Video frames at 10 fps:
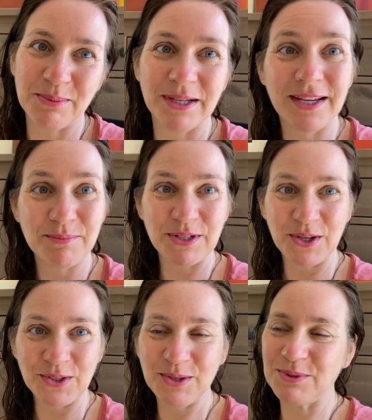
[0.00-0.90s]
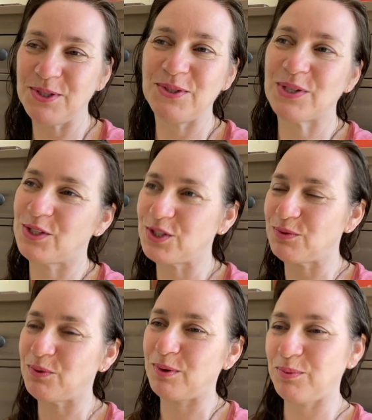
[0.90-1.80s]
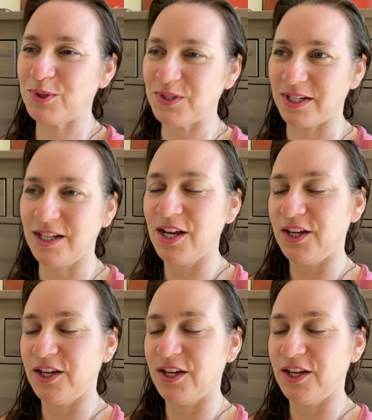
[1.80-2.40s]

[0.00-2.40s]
I'm like, can my daughter come too? He's like, just for one person.